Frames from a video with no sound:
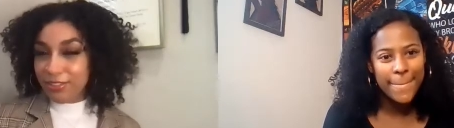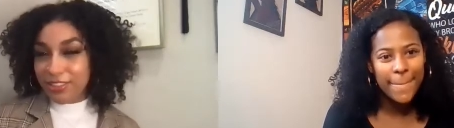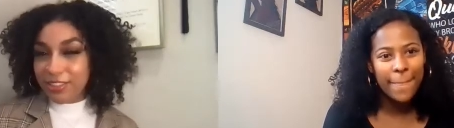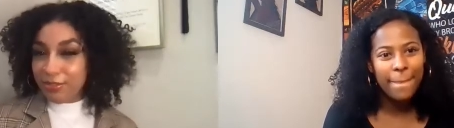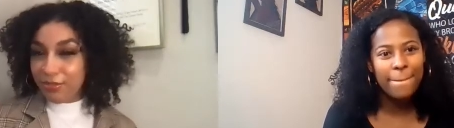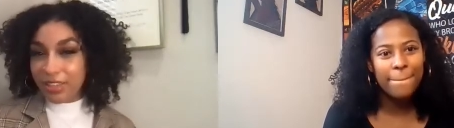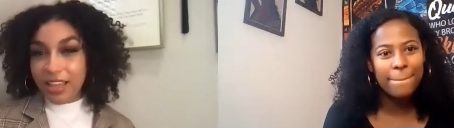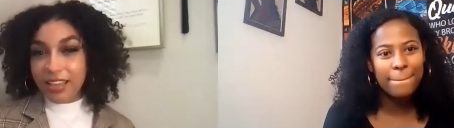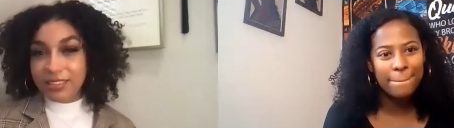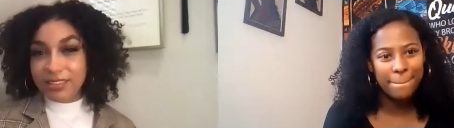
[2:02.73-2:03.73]
Speaker 1: good
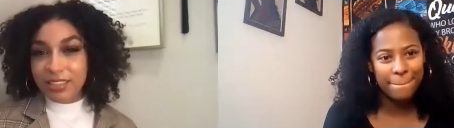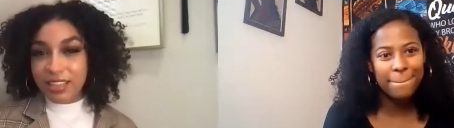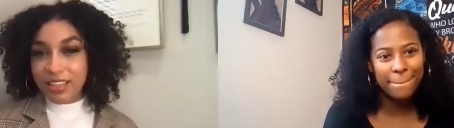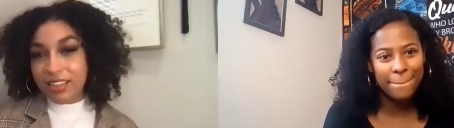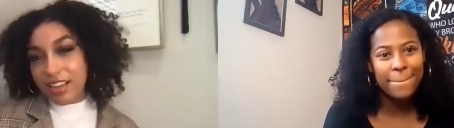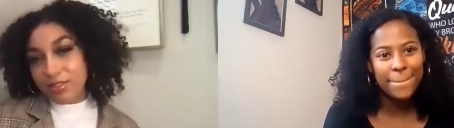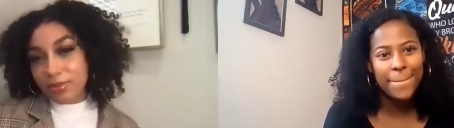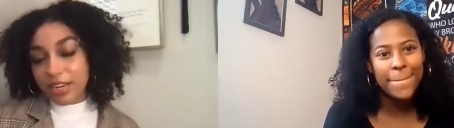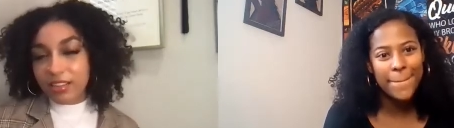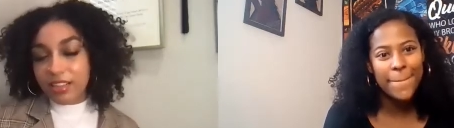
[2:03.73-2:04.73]
flex. And that's
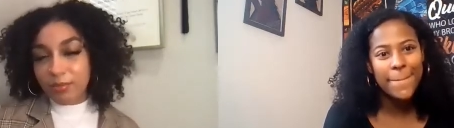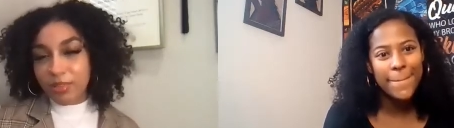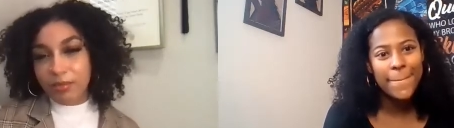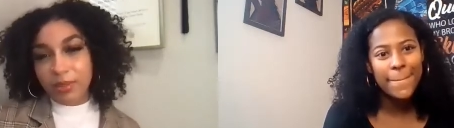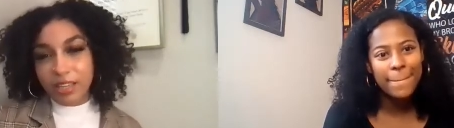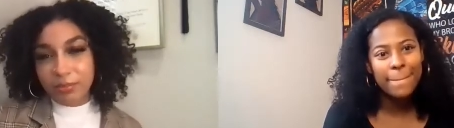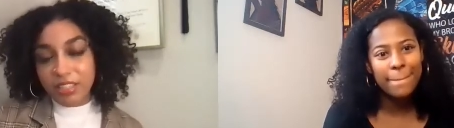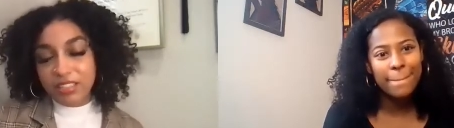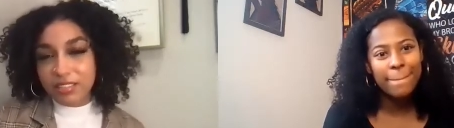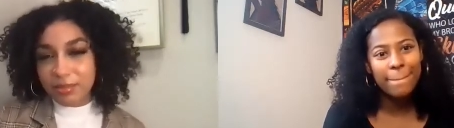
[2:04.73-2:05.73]
what I think being
Speaker 2: Black
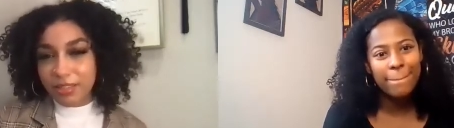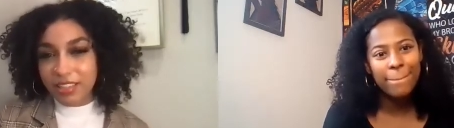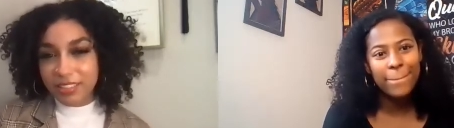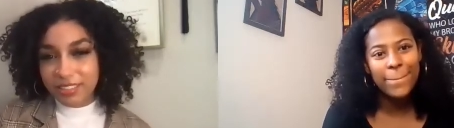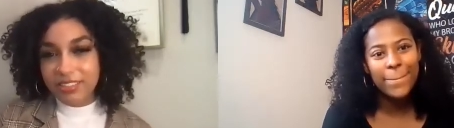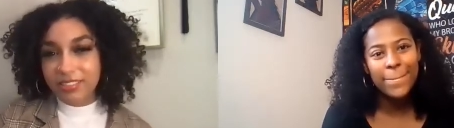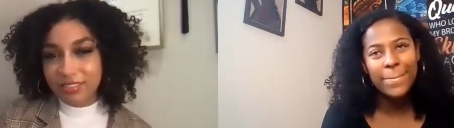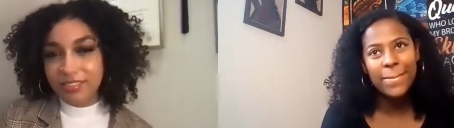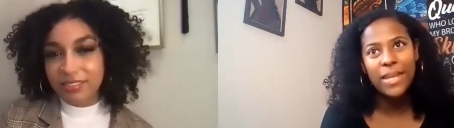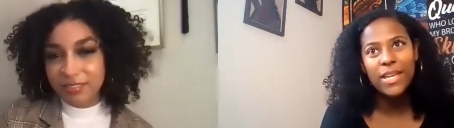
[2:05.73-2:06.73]
means to me.
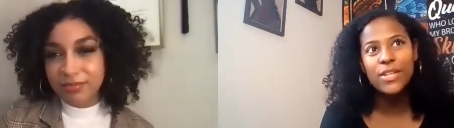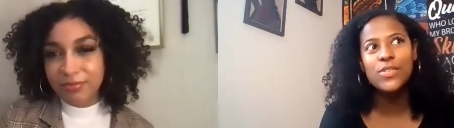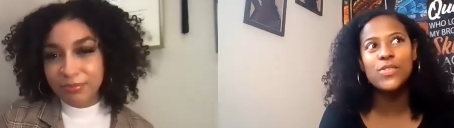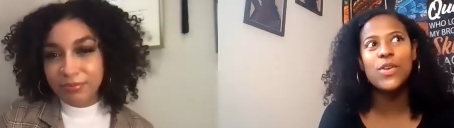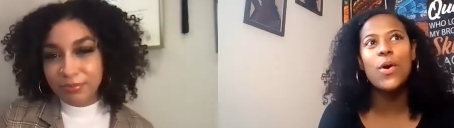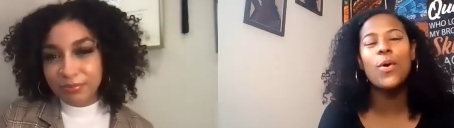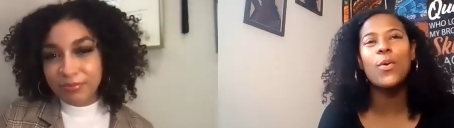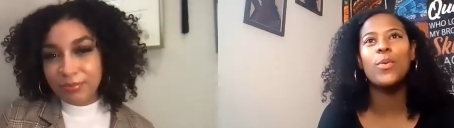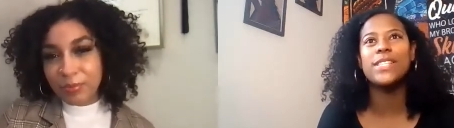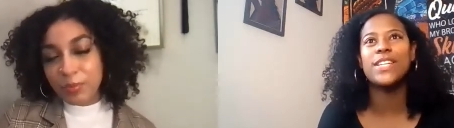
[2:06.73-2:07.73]

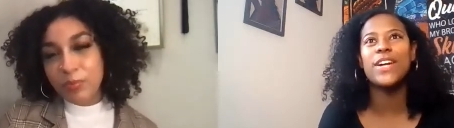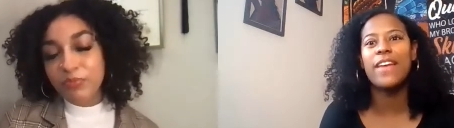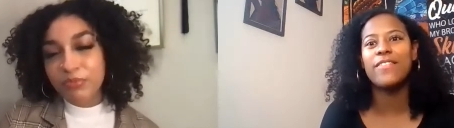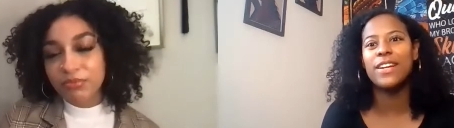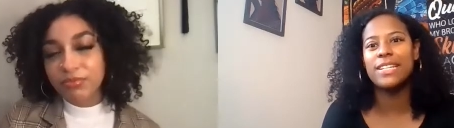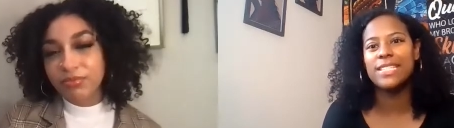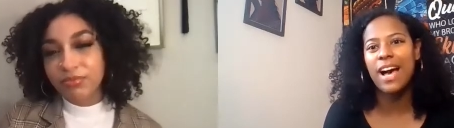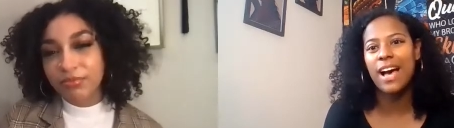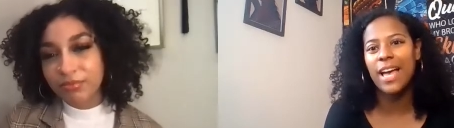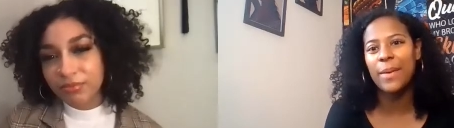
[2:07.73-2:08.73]
So, was there ever
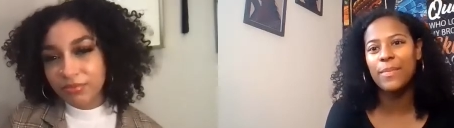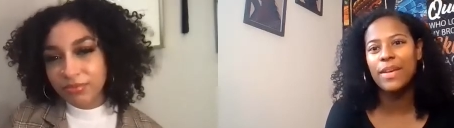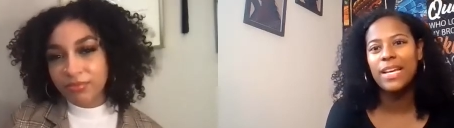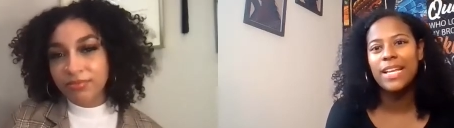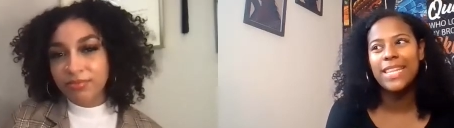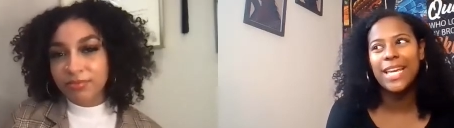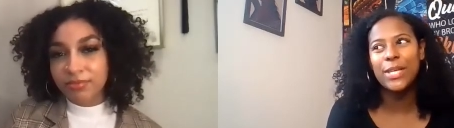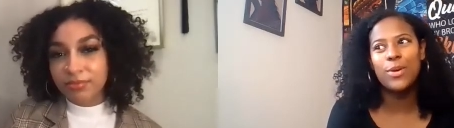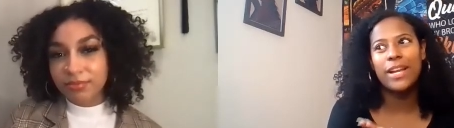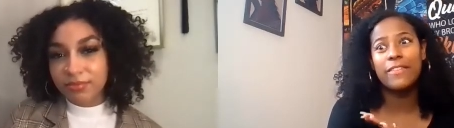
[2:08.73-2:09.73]
a time
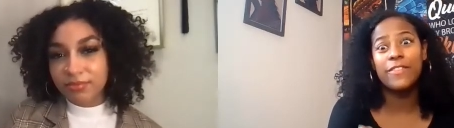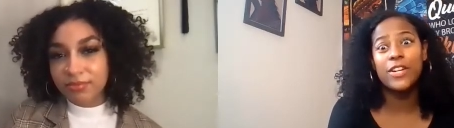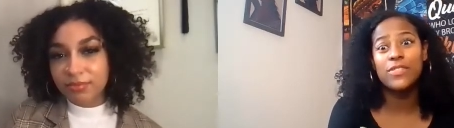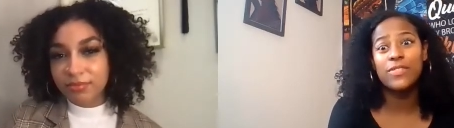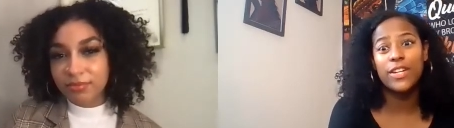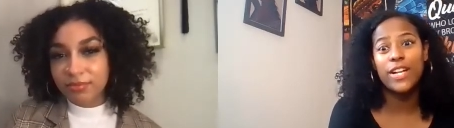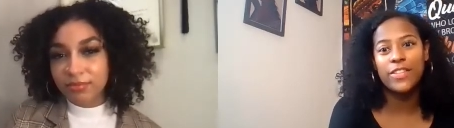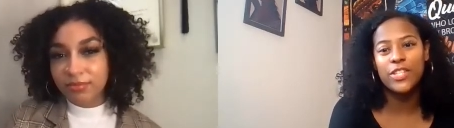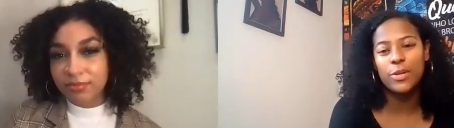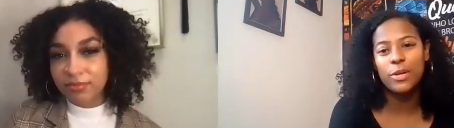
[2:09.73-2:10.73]
that you kind of first
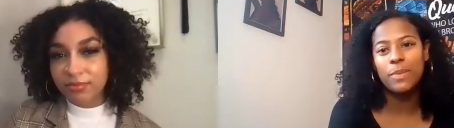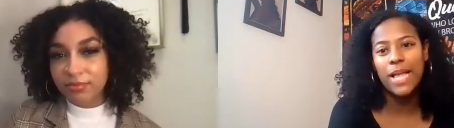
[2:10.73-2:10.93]
figured out that you were